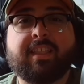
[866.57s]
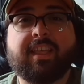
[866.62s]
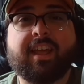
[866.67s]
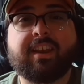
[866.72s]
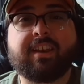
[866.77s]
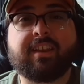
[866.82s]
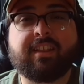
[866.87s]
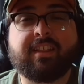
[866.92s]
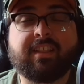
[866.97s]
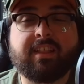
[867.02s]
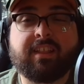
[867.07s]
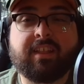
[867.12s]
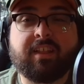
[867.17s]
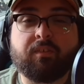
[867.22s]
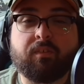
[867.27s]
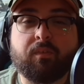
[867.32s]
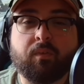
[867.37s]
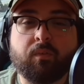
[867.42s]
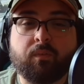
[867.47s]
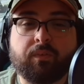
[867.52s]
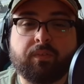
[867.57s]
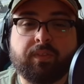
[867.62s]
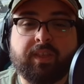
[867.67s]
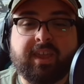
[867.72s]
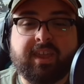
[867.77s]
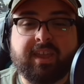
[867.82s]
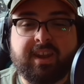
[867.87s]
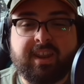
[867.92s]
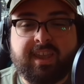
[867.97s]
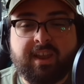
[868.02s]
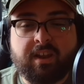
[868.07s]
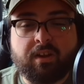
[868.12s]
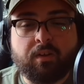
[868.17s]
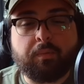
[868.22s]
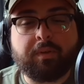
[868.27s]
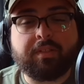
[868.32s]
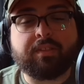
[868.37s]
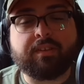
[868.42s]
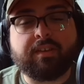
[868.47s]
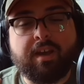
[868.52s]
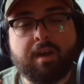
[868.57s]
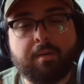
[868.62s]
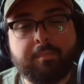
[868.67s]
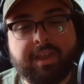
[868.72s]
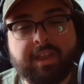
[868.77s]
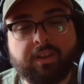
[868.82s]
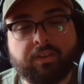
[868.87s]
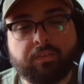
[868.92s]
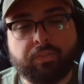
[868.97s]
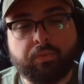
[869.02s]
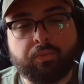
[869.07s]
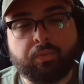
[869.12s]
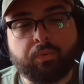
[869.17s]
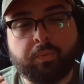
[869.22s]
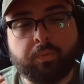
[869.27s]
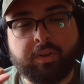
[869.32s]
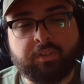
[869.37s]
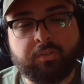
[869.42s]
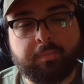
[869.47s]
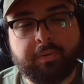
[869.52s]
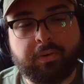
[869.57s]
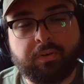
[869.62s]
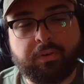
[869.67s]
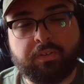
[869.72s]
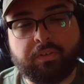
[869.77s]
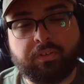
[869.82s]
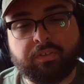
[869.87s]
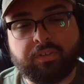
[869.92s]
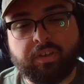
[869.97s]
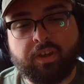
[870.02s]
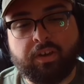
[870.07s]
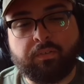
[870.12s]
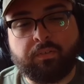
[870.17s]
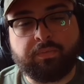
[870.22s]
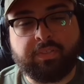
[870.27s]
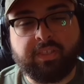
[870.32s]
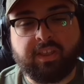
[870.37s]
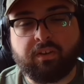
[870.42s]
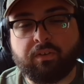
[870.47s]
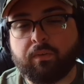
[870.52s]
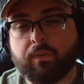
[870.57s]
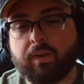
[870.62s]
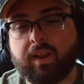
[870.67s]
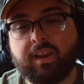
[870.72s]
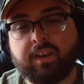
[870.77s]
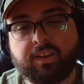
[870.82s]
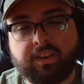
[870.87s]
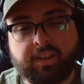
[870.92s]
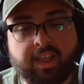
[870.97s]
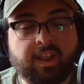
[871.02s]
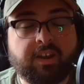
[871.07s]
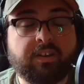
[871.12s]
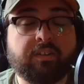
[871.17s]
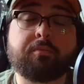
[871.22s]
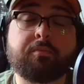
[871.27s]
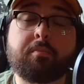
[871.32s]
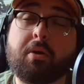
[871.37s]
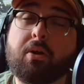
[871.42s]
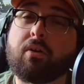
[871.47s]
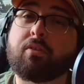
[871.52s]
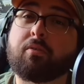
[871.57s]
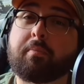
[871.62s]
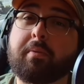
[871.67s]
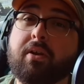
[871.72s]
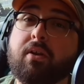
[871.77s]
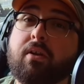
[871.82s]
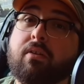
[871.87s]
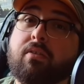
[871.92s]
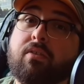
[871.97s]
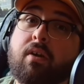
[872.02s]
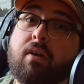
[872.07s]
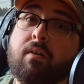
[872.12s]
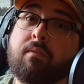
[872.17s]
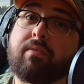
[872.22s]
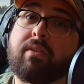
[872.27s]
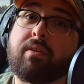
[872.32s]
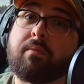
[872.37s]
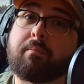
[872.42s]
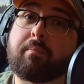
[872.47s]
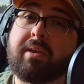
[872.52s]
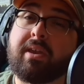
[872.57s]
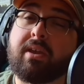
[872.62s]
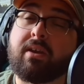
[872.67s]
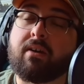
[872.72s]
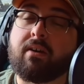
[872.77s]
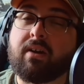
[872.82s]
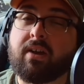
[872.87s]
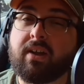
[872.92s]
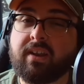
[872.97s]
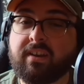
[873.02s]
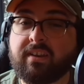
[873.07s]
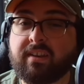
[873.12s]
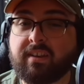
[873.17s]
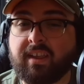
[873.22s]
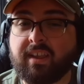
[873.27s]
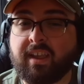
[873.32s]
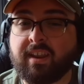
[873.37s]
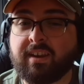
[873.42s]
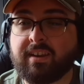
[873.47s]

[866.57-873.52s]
That they can hear what's coming through the whispers of the great and small spirits of the beyond,